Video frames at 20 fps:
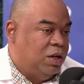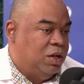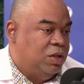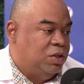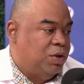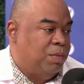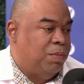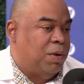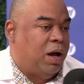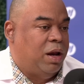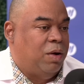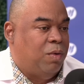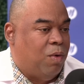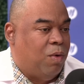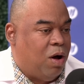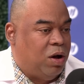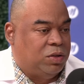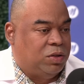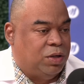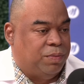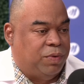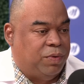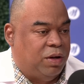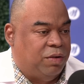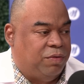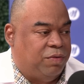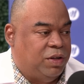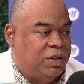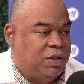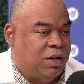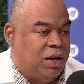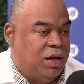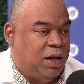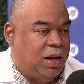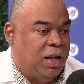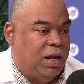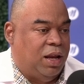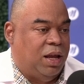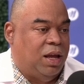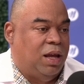Somebody walks up to the fisher
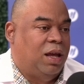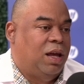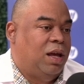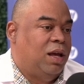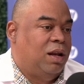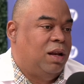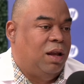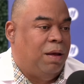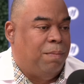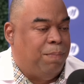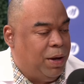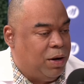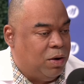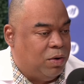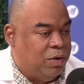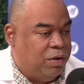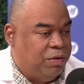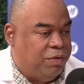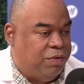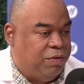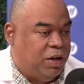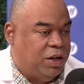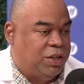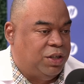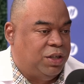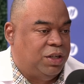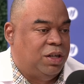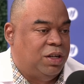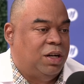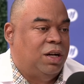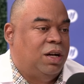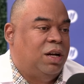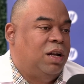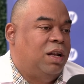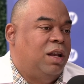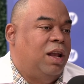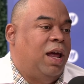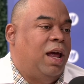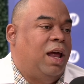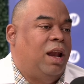lady, they pick out the fish,
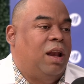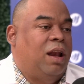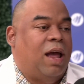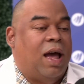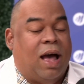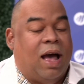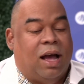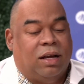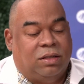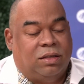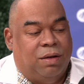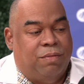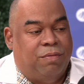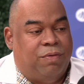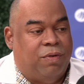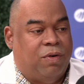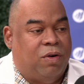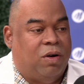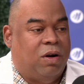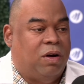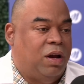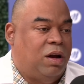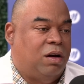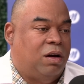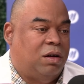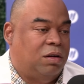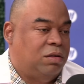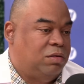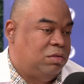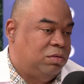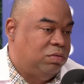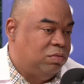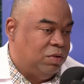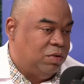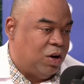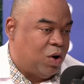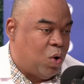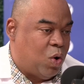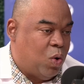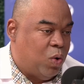then they ask them for
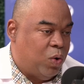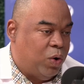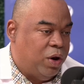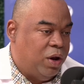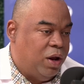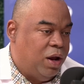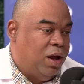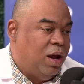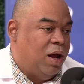their code.